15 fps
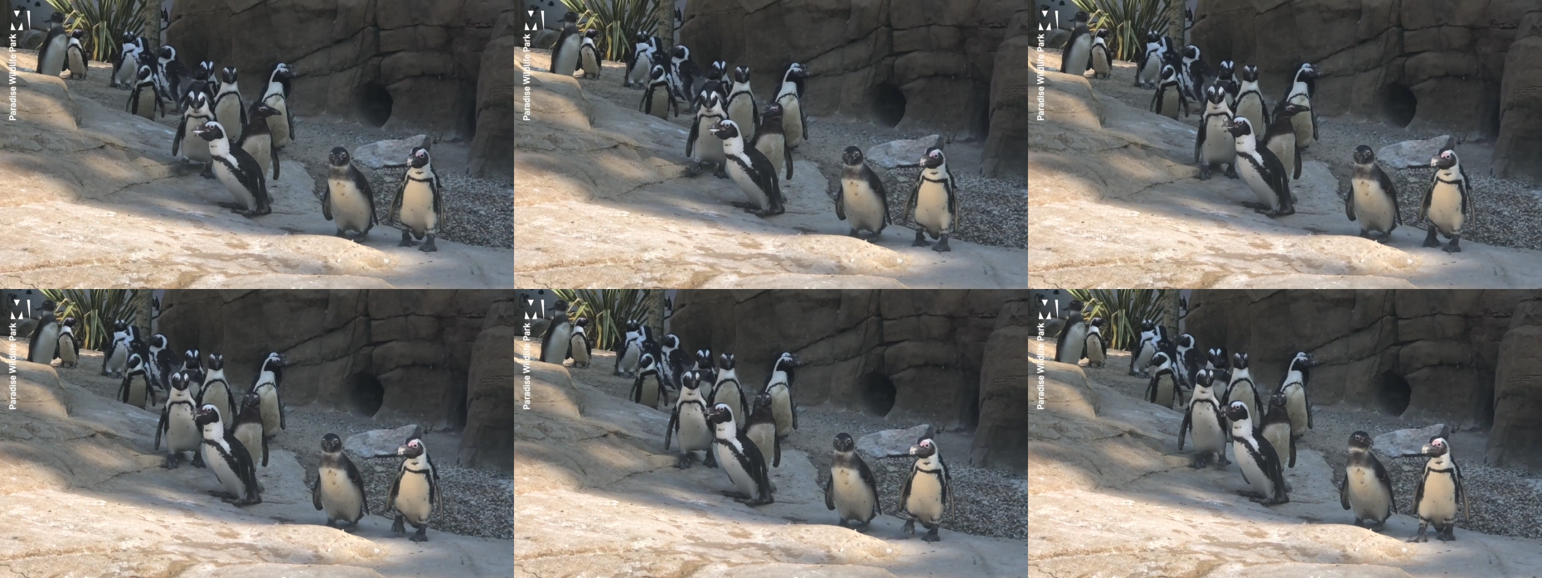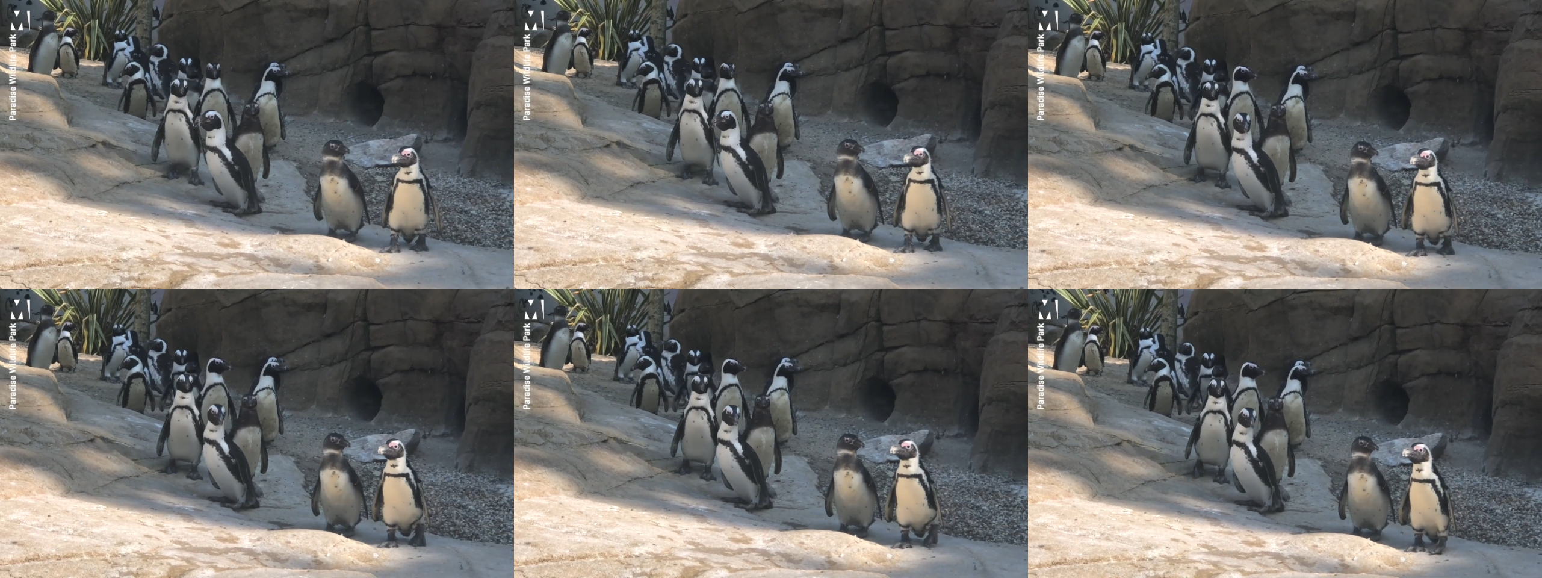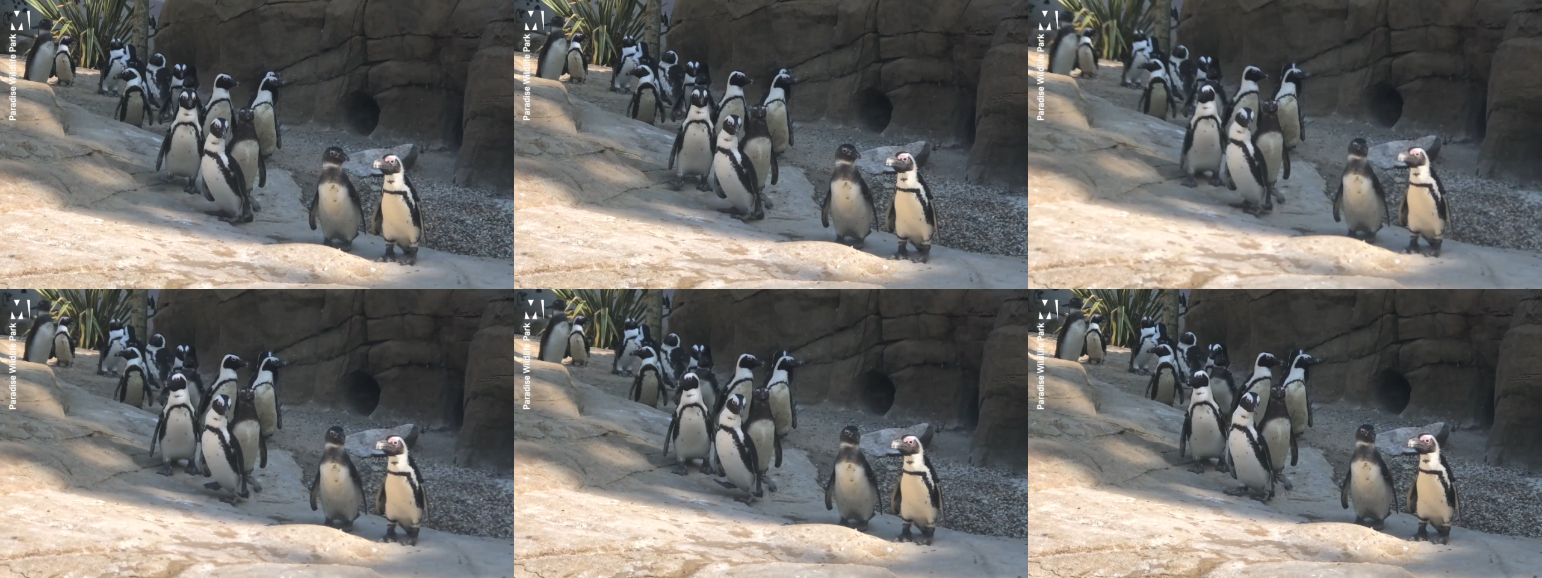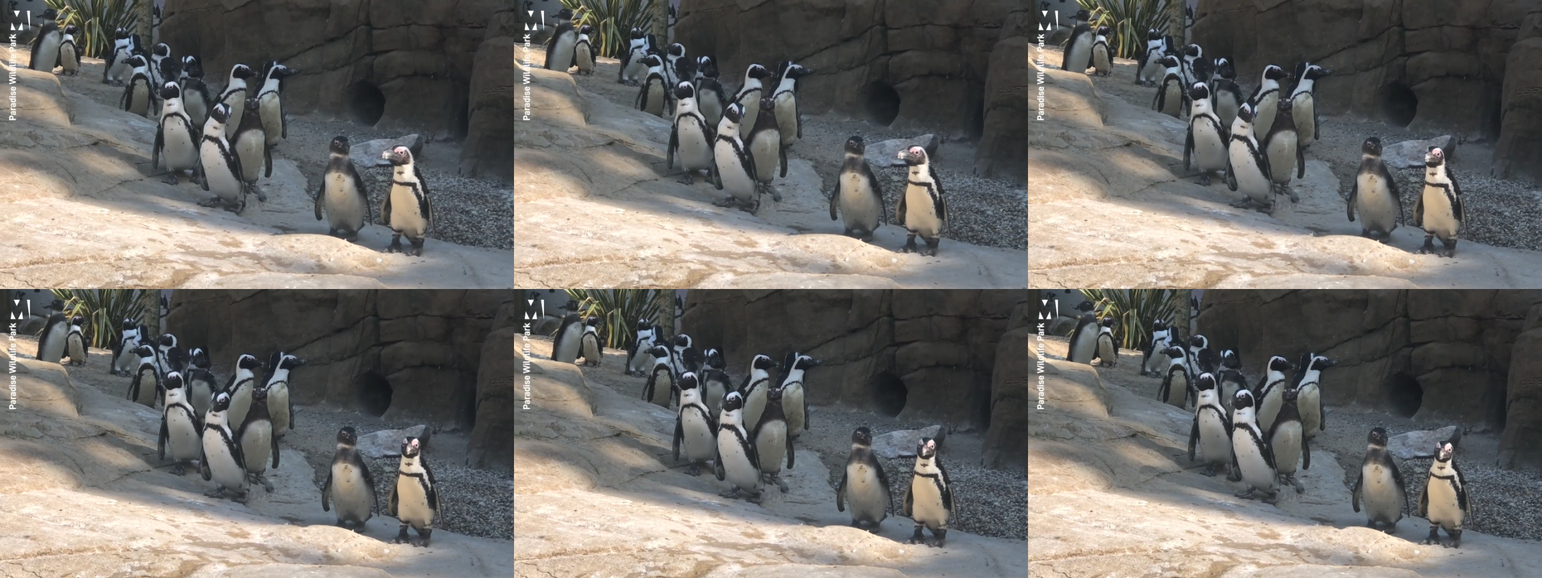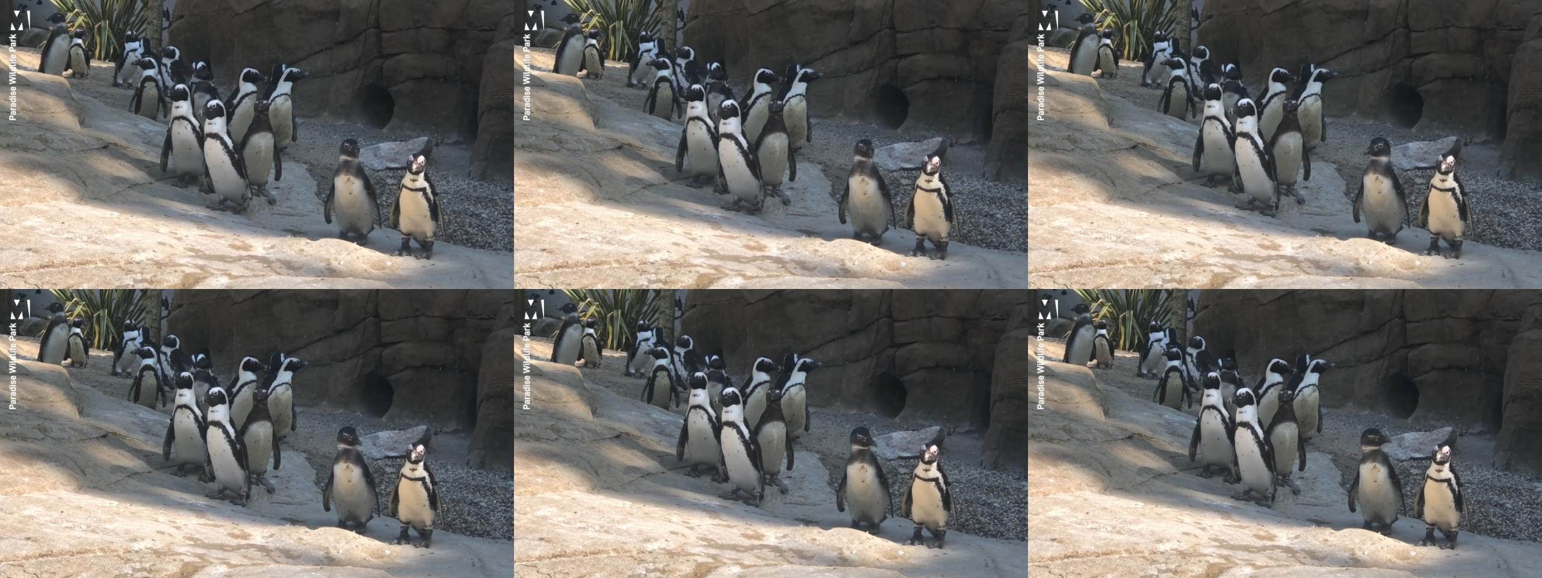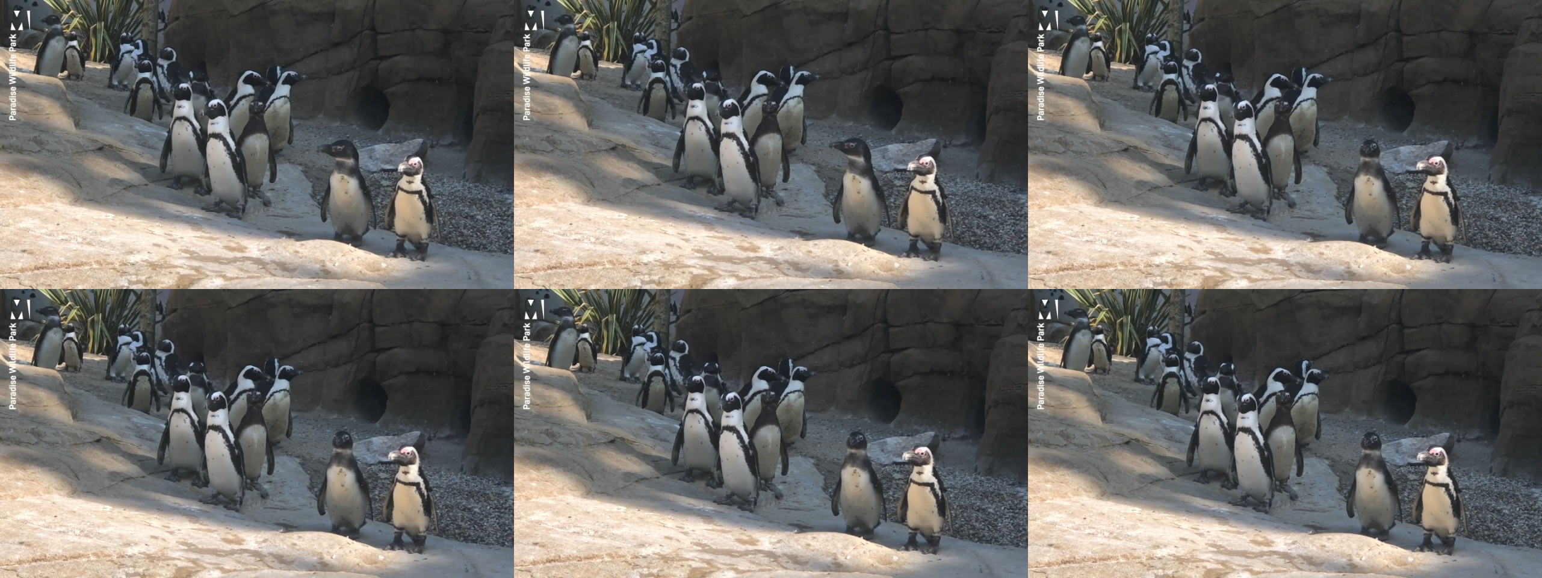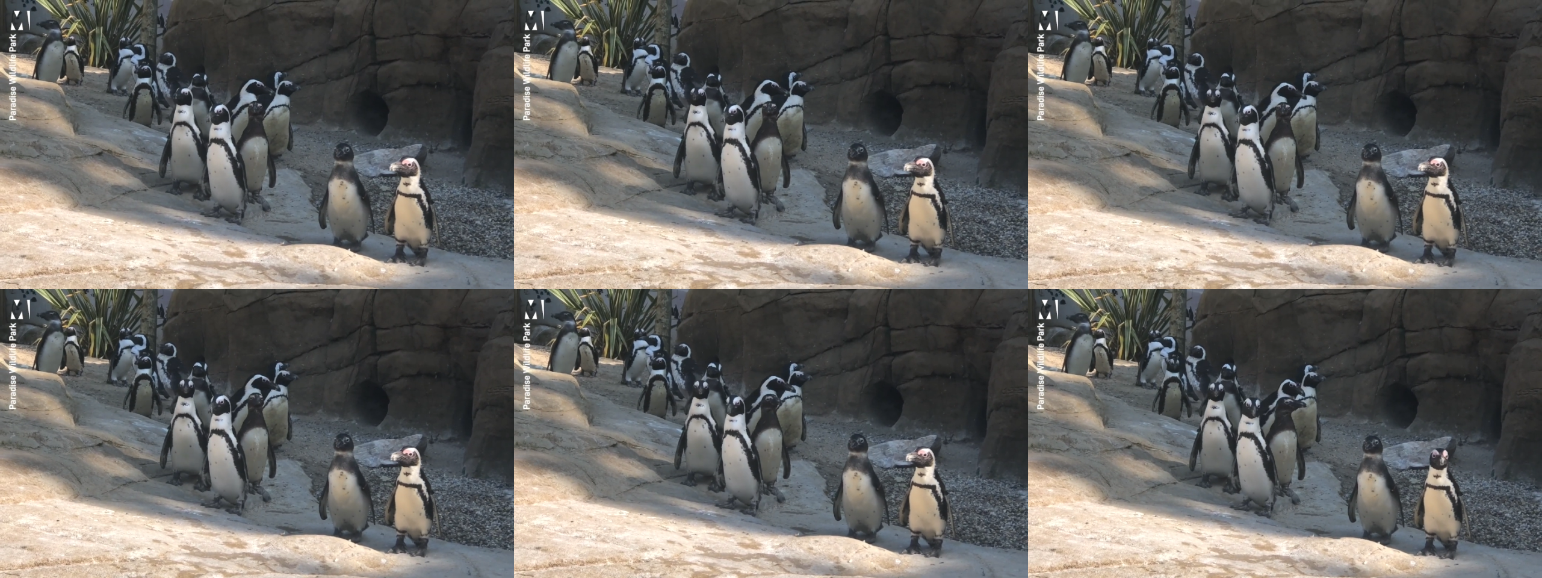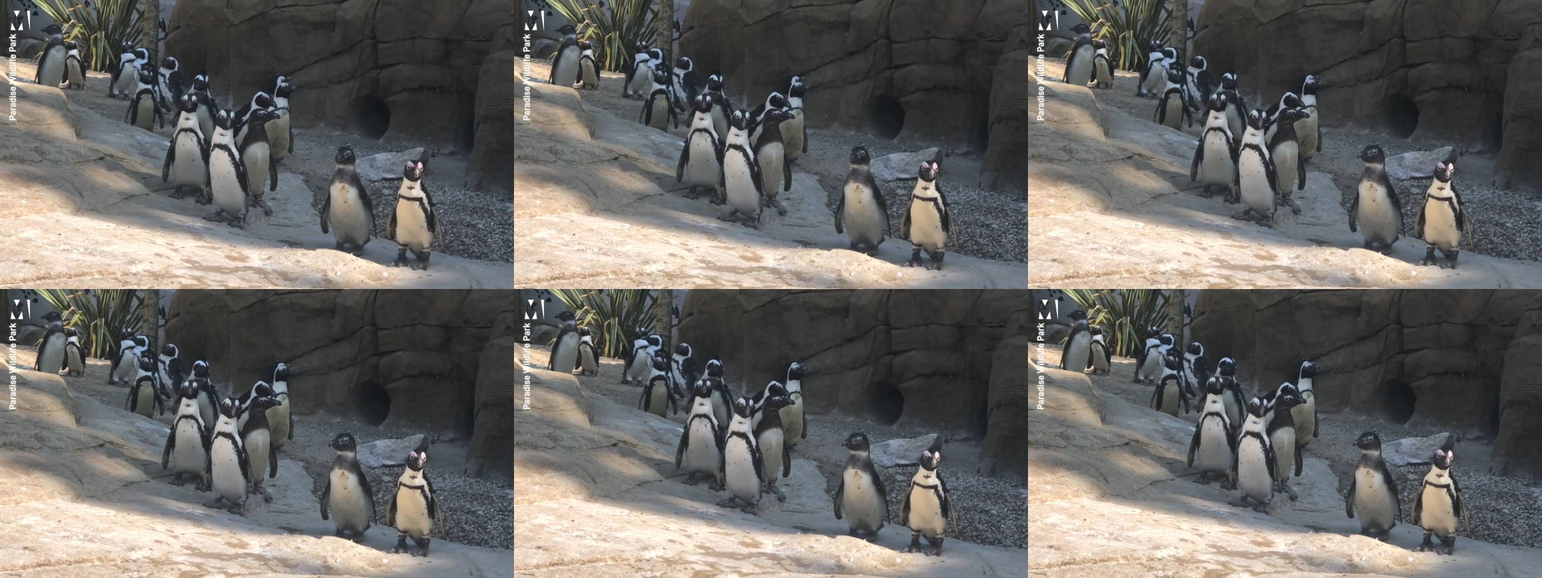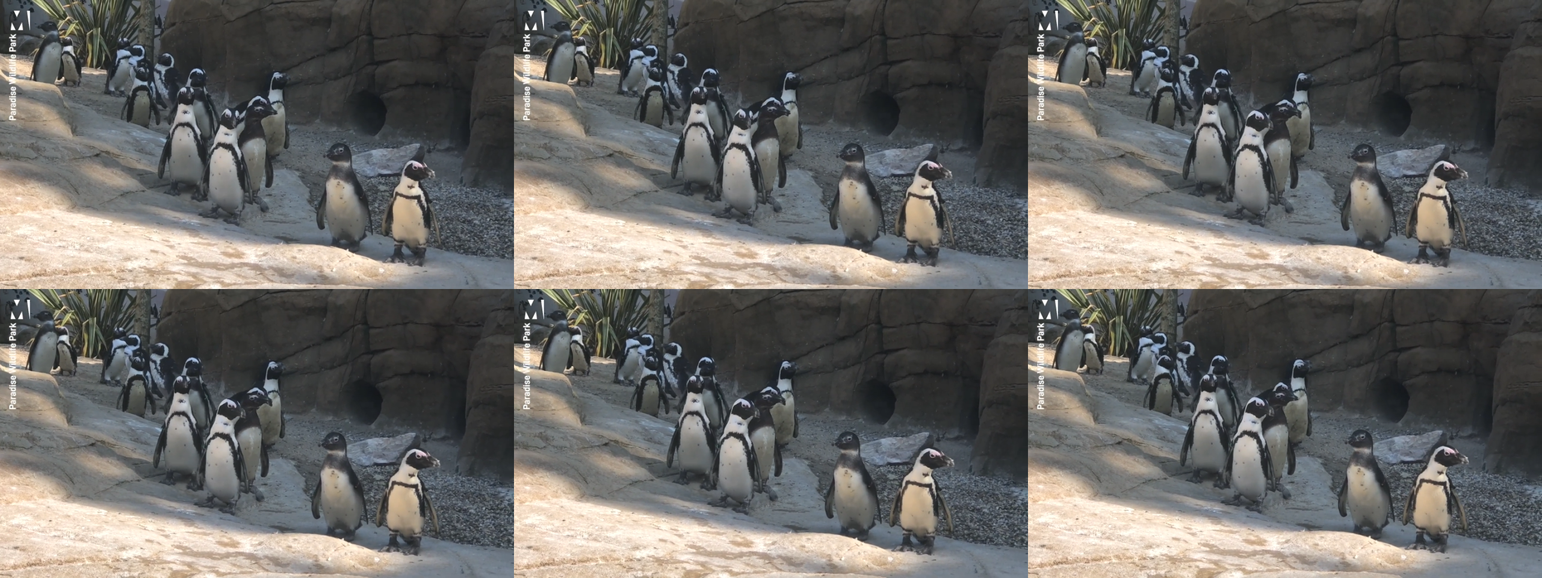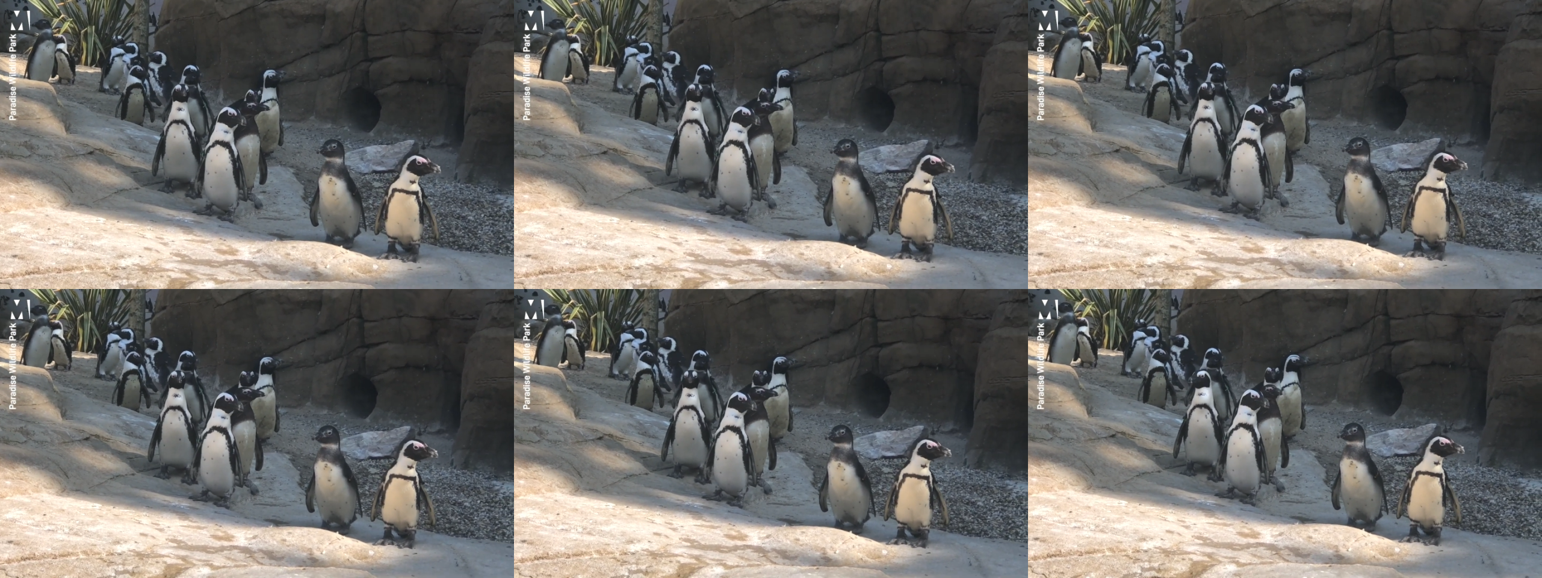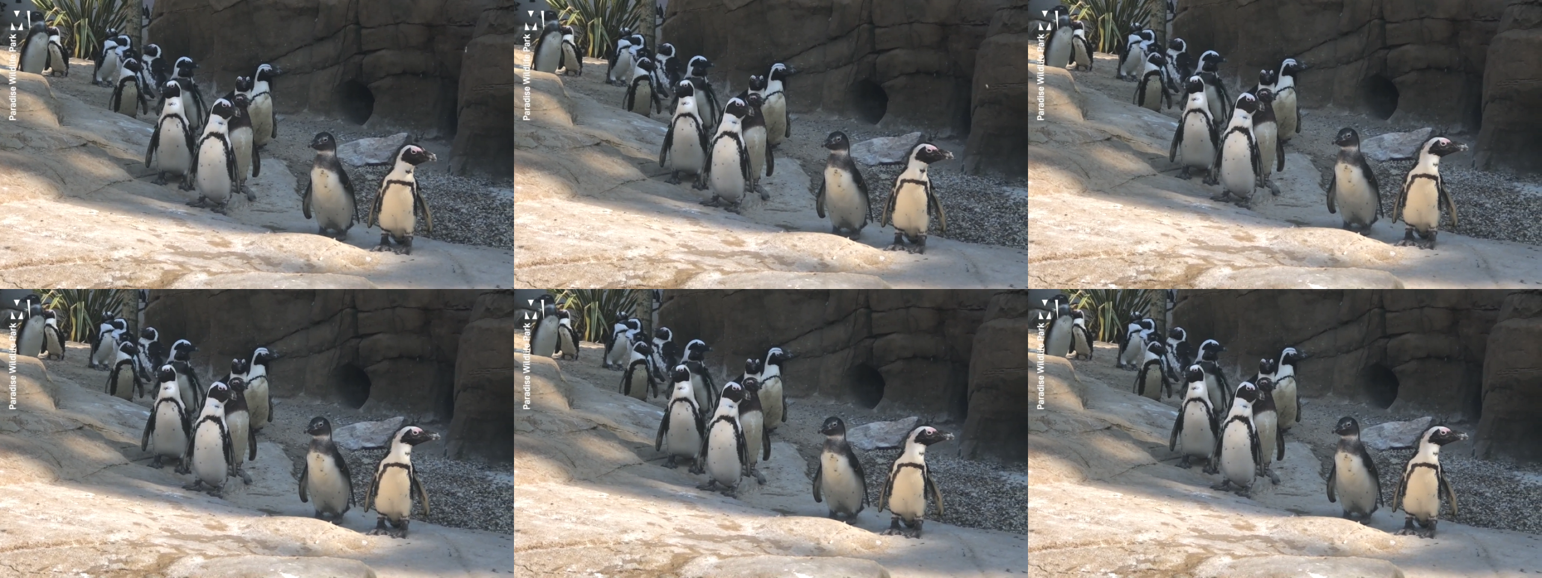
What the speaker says: (no speaker visible)